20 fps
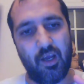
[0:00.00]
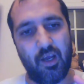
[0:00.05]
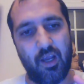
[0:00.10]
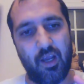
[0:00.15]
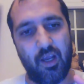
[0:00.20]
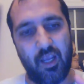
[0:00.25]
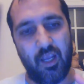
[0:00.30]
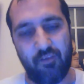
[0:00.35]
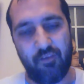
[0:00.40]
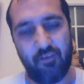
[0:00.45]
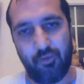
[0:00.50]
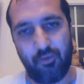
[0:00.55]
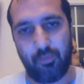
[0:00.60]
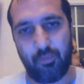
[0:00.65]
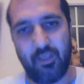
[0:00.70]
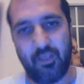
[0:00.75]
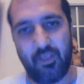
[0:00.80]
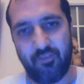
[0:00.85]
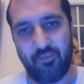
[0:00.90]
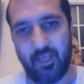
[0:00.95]
if you
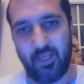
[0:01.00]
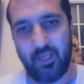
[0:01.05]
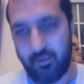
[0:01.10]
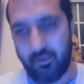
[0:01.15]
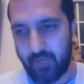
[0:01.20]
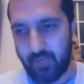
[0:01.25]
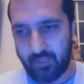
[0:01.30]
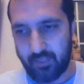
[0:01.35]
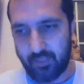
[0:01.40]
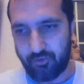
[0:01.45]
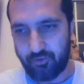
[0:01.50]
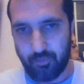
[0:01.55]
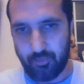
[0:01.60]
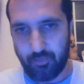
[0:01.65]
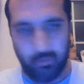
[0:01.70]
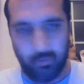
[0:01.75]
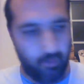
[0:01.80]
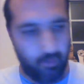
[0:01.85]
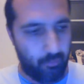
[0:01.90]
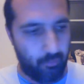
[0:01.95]
believe that Iraq should
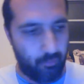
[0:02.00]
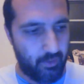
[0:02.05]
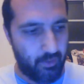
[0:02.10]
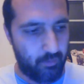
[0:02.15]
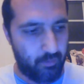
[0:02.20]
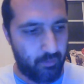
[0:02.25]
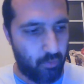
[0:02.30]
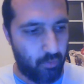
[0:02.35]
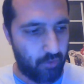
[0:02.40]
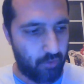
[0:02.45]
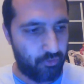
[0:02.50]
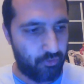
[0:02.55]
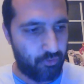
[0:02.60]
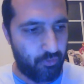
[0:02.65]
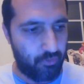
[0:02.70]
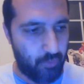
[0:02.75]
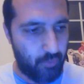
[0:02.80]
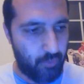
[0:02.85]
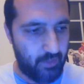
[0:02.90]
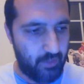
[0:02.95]
be reparated, what
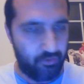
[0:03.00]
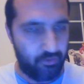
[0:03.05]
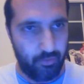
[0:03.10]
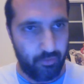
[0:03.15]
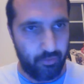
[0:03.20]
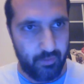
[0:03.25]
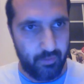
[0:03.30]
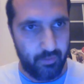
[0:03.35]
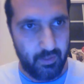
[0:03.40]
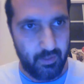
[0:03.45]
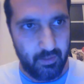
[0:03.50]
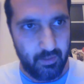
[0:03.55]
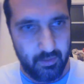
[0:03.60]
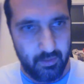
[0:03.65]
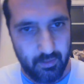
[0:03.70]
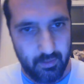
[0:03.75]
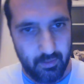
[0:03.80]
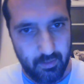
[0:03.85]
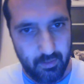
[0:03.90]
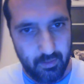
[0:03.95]
sort of ways do you think
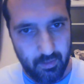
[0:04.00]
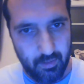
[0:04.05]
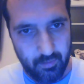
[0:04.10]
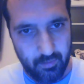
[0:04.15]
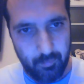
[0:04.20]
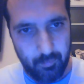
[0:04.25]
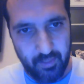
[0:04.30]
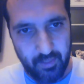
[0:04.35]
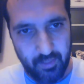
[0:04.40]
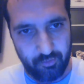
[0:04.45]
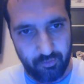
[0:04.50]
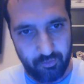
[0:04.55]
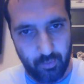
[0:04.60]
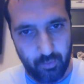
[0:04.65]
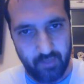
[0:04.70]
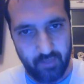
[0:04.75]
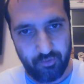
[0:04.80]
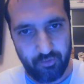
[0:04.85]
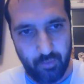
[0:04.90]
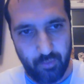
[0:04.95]
are the best
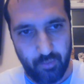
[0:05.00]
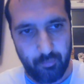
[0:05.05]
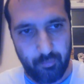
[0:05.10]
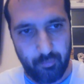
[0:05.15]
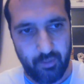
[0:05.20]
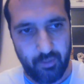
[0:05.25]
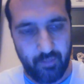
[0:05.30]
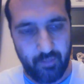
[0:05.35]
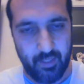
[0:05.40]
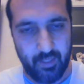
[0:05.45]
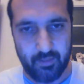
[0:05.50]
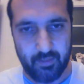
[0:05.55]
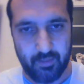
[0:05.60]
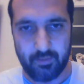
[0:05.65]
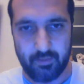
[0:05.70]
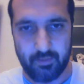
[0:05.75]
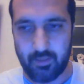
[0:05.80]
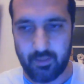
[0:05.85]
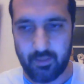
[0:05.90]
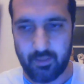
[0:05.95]
ways to reparate Iraq?
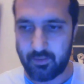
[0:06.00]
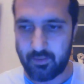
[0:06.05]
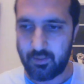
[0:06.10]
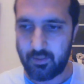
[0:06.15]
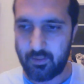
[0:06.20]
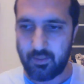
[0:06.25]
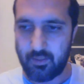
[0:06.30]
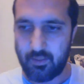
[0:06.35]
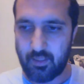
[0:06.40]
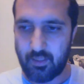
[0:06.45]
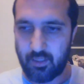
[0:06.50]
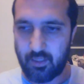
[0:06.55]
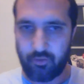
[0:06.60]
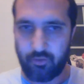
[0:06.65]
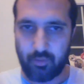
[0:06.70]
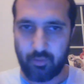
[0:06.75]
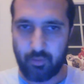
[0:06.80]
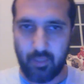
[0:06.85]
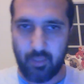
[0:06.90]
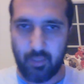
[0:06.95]
Like, I
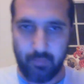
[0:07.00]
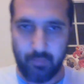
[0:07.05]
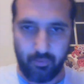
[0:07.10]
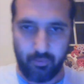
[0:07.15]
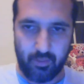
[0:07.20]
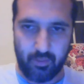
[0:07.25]
talk about building